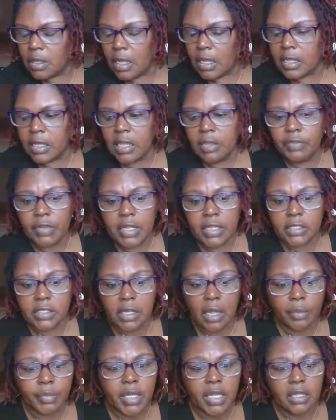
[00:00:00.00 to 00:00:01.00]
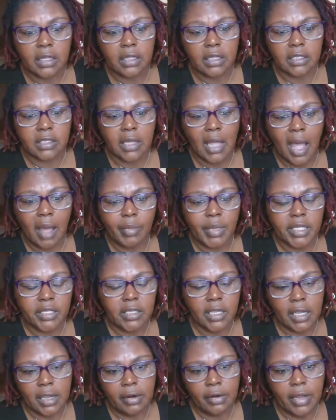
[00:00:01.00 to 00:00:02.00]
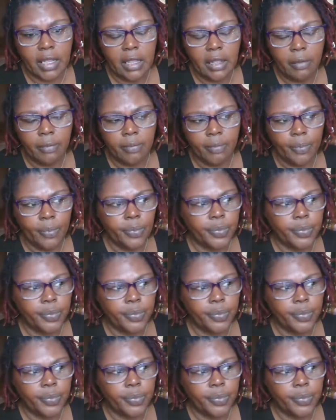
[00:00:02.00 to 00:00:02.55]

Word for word: And Kiva is come get this commentary.